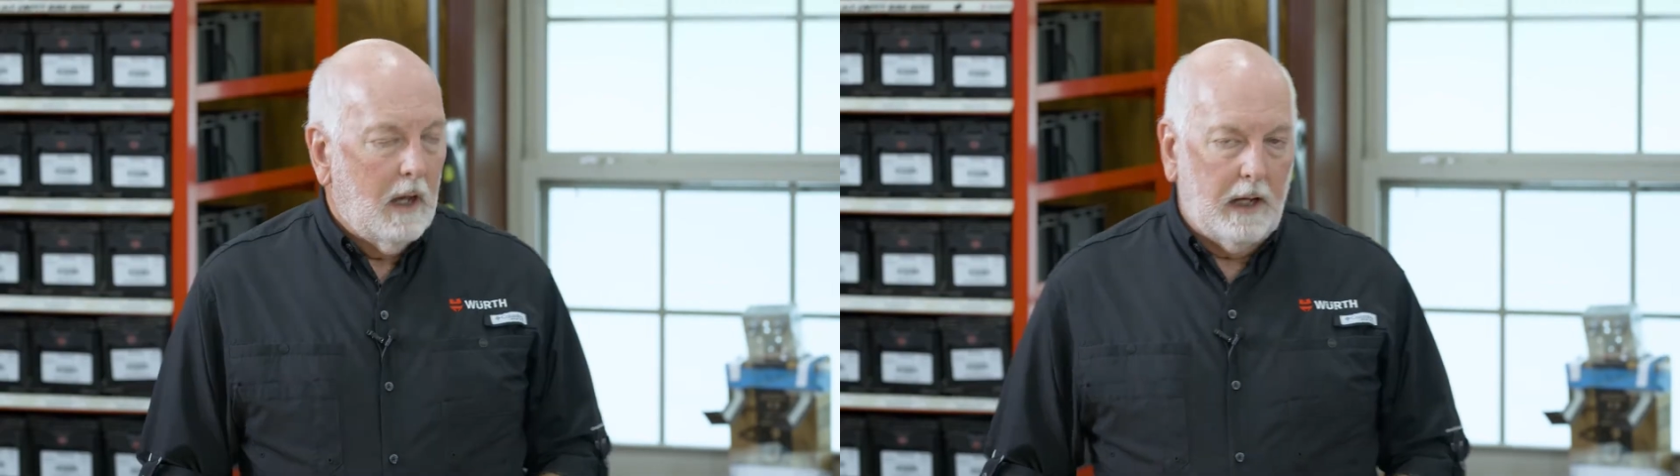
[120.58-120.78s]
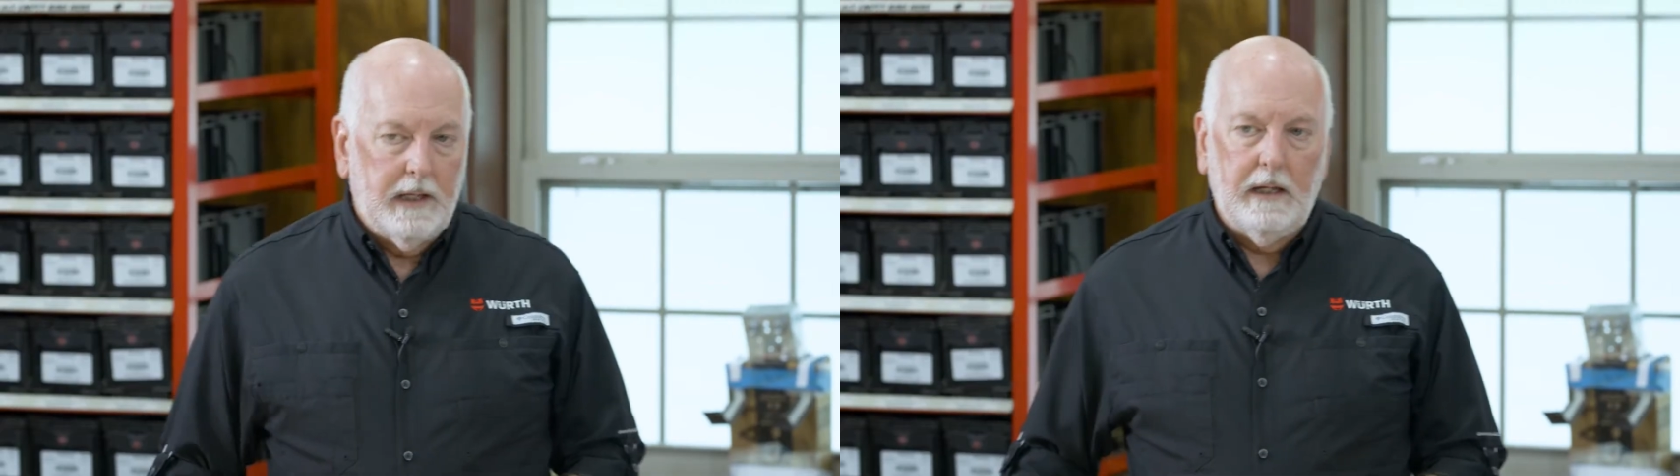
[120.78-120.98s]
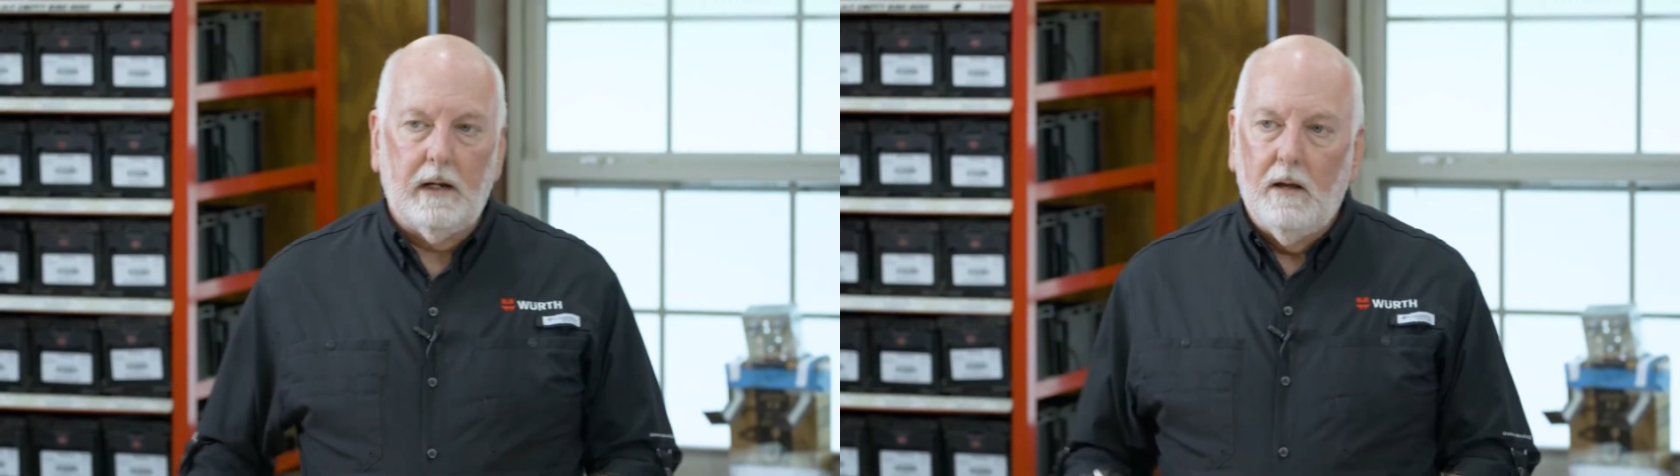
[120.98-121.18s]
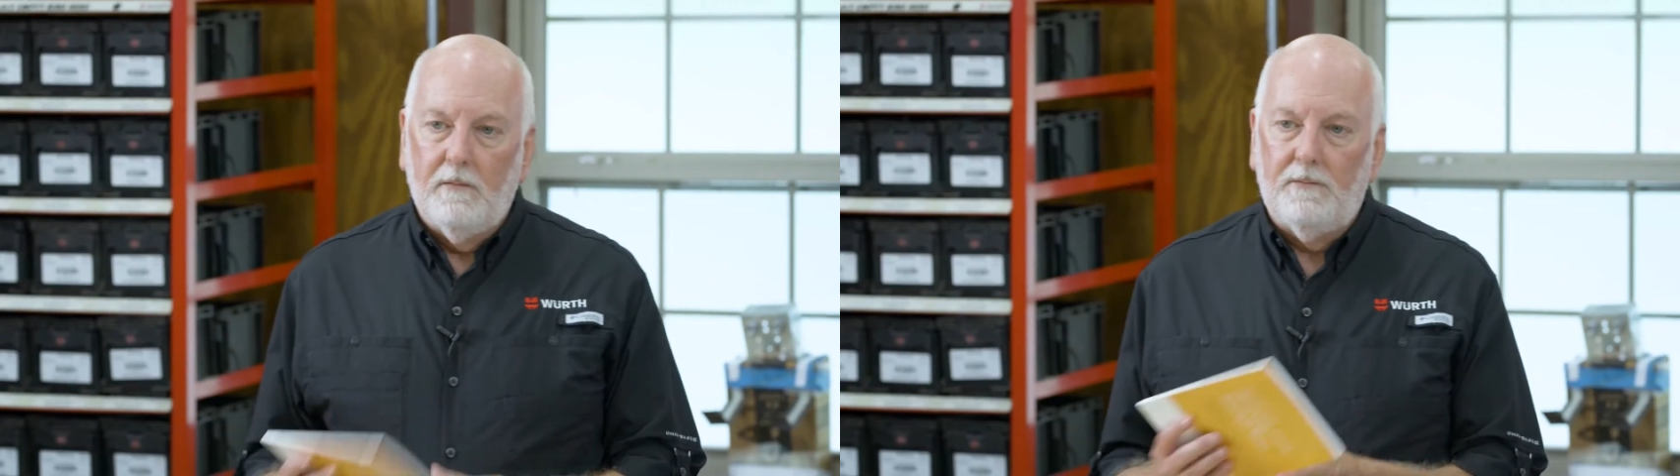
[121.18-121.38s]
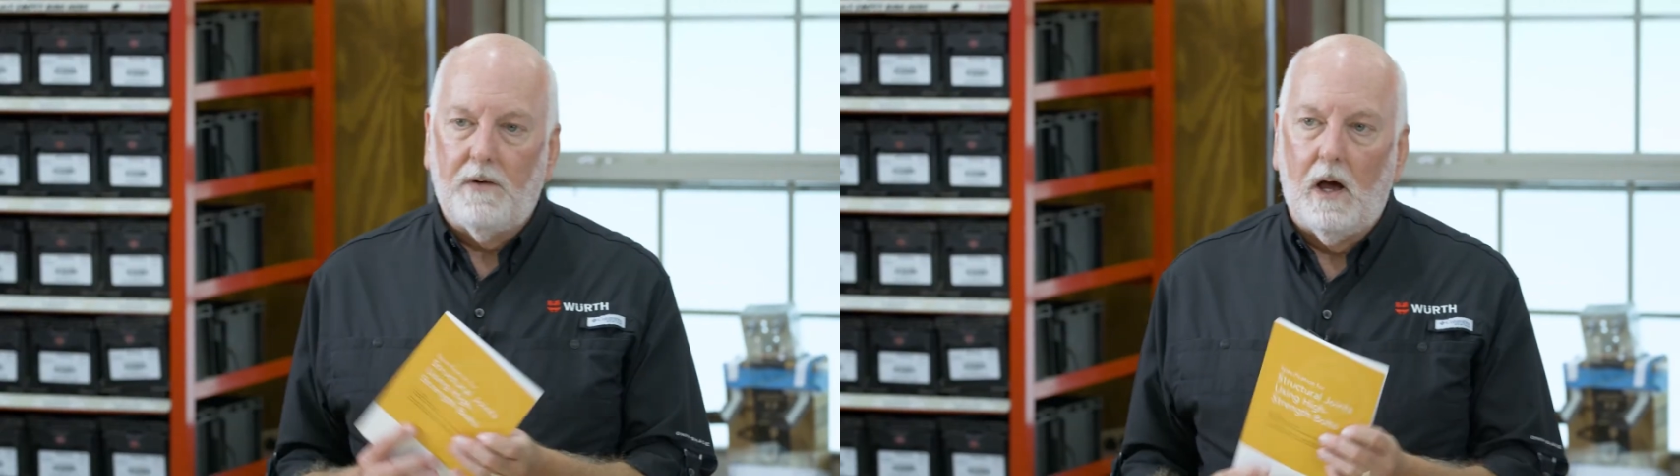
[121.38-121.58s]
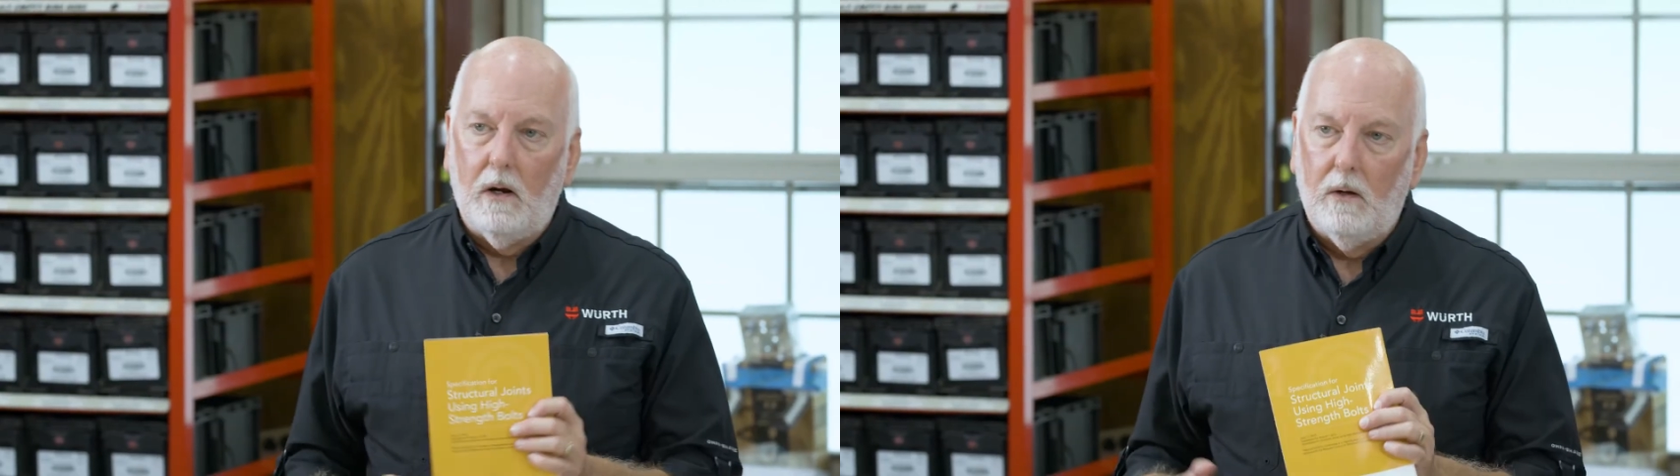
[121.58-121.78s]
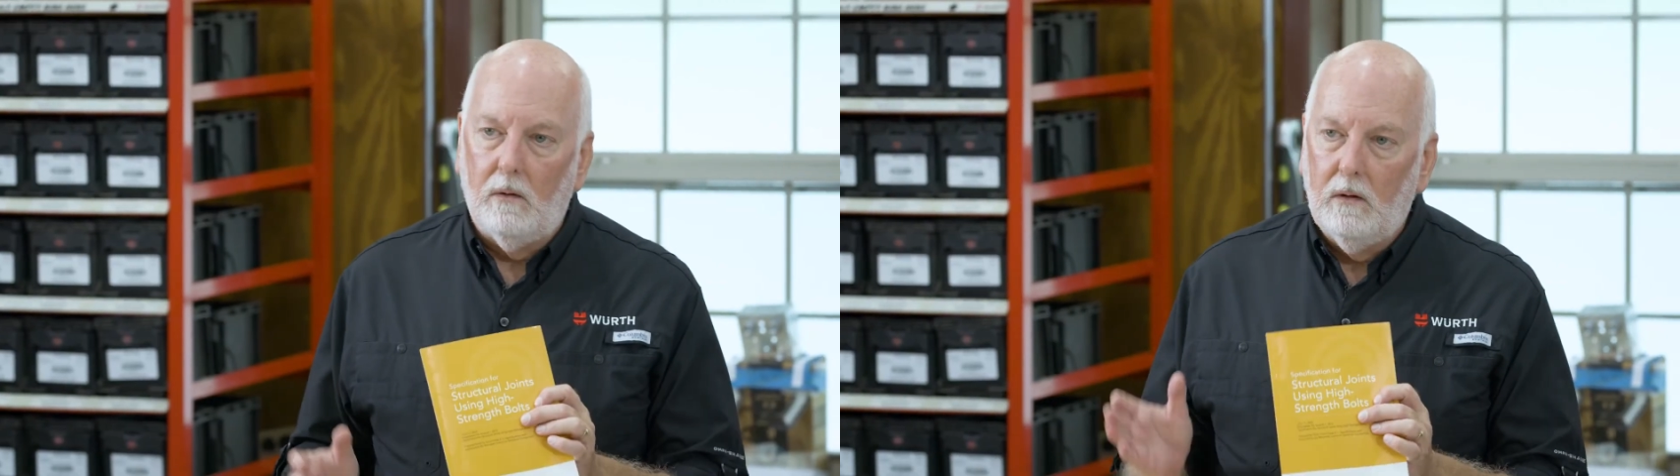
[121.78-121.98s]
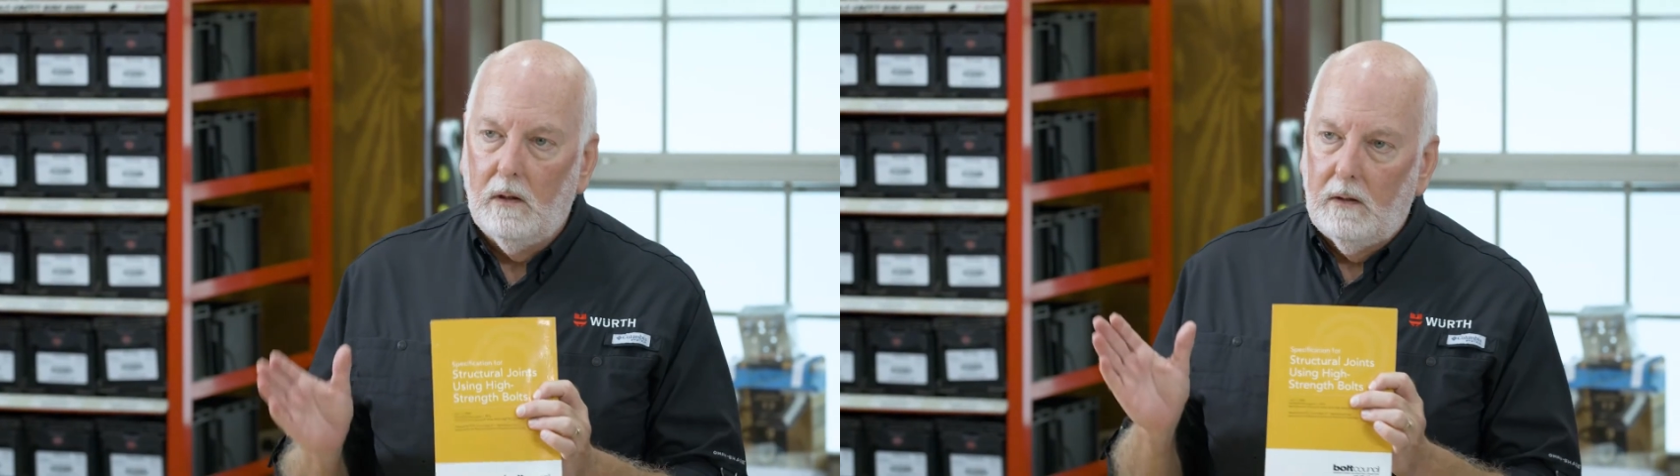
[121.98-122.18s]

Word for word: Again, follow